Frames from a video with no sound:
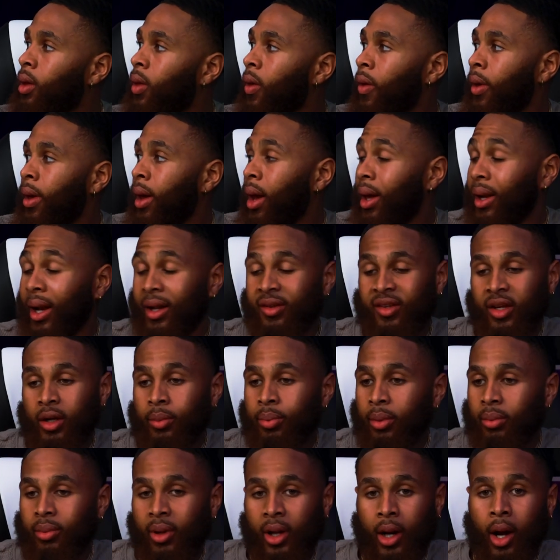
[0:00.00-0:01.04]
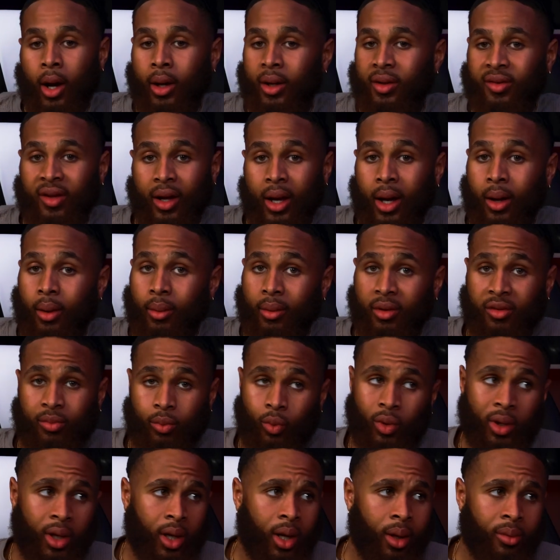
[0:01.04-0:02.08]
Yeah. And I tell people that all the time. It's
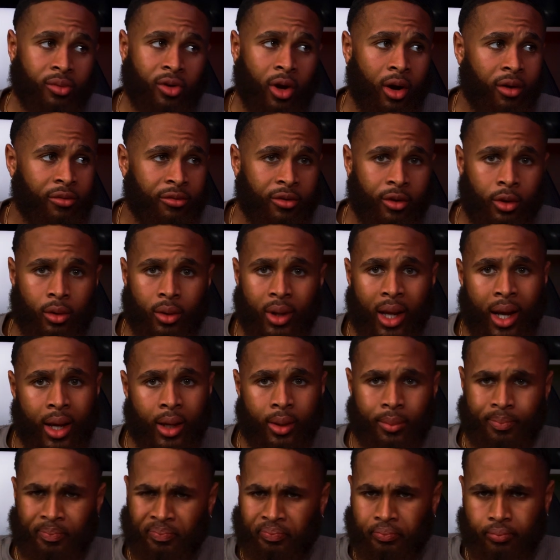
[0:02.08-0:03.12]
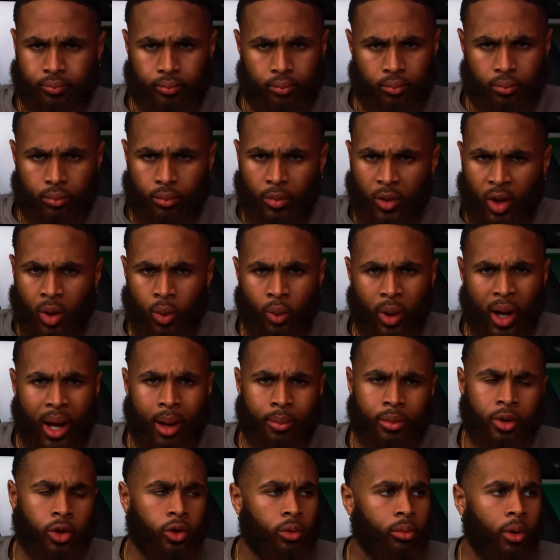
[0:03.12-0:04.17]
when it comes to our field, like what
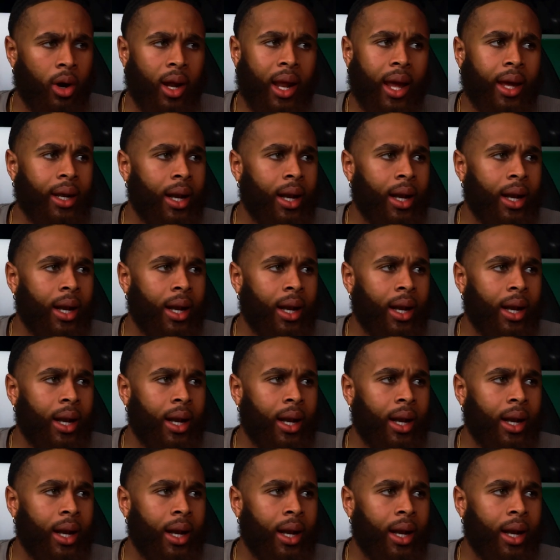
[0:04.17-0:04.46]
happened to you, Brian?